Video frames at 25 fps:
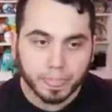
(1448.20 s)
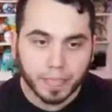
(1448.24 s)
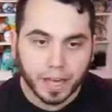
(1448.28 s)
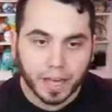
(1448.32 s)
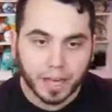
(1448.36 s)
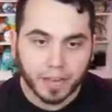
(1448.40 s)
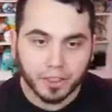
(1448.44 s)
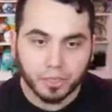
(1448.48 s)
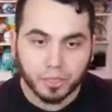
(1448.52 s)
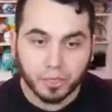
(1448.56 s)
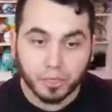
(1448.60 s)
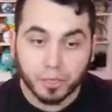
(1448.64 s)

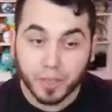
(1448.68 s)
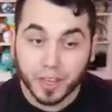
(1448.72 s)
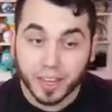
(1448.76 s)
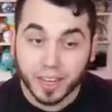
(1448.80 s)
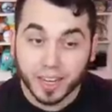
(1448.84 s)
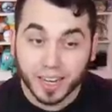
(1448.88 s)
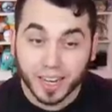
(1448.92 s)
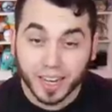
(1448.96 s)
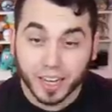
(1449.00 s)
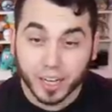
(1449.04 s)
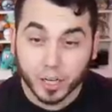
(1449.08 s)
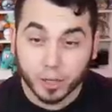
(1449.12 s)
I think
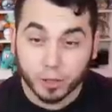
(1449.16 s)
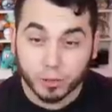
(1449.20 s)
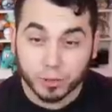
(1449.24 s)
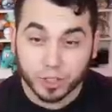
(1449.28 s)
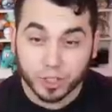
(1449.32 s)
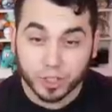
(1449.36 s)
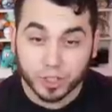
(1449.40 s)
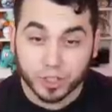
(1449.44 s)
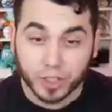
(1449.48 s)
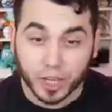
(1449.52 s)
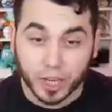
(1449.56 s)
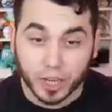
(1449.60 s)
I go
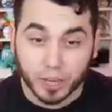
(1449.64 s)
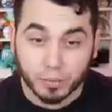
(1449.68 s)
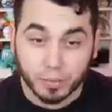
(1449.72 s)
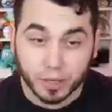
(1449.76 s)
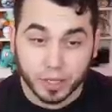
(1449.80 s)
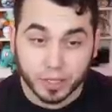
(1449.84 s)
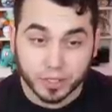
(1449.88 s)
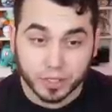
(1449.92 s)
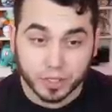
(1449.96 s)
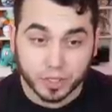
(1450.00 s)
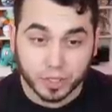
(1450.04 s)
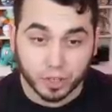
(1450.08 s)
Sammy
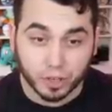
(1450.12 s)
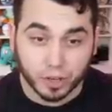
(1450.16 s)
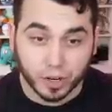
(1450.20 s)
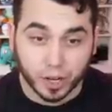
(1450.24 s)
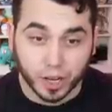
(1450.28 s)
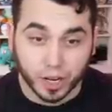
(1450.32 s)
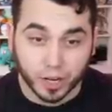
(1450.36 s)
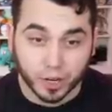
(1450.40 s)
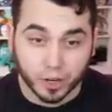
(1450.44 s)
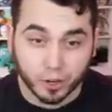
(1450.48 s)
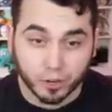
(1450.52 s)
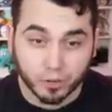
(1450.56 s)
and start
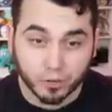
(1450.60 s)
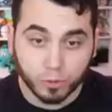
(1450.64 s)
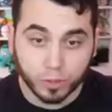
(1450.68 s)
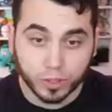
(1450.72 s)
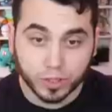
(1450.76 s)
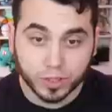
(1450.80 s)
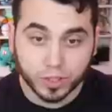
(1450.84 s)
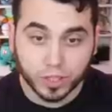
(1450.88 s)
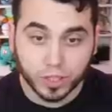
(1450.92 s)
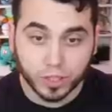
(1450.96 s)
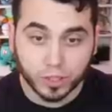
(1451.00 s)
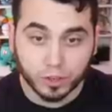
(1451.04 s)
Echo
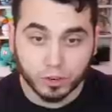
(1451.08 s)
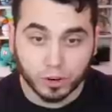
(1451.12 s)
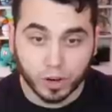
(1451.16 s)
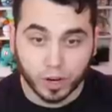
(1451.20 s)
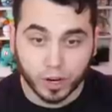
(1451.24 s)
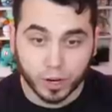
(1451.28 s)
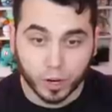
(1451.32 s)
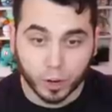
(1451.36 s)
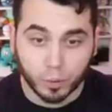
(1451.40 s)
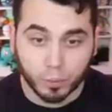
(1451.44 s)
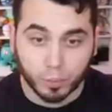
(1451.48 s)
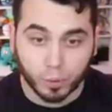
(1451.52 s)
Voicing, or I
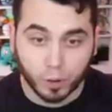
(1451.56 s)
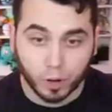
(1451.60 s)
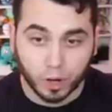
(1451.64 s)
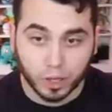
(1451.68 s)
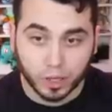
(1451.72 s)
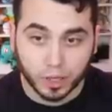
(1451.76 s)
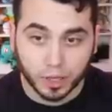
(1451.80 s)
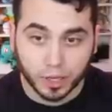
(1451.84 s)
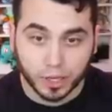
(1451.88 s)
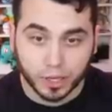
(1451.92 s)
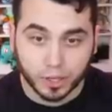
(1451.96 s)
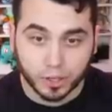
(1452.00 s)
go
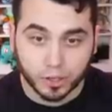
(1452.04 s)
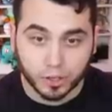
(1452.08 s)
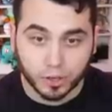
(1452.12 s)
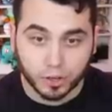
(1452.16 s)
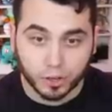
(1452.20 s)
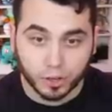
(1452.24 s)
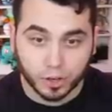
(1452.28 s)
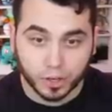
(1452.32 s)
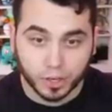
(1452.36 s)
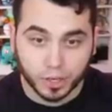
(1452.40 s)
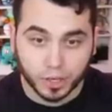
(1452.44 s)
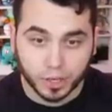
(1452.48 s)
Paula and
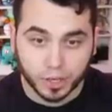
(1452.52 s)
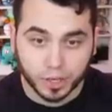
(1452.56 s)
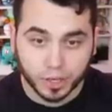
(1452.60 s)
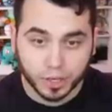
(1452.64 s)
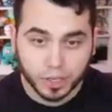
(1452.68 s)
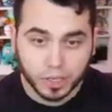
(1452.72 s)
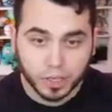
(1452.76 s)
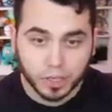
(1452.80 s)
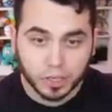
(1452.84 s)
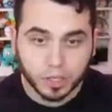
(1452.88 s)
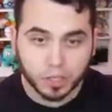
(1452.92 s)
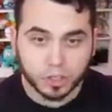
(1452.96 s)
yawn it.
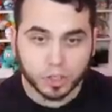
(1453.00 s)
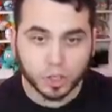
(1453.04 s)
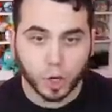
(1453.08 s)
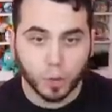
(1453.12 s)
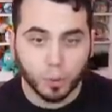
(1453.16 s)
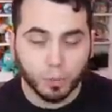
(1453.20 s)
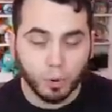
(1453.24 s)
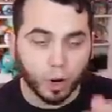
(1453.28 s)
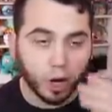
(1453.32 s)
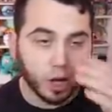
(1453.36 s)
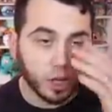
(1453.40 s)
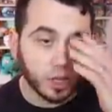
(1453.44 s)
Let's go
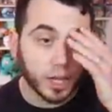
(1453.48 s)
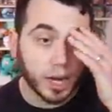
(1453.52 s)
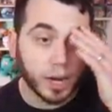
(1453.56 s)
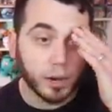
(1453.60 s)
Paula.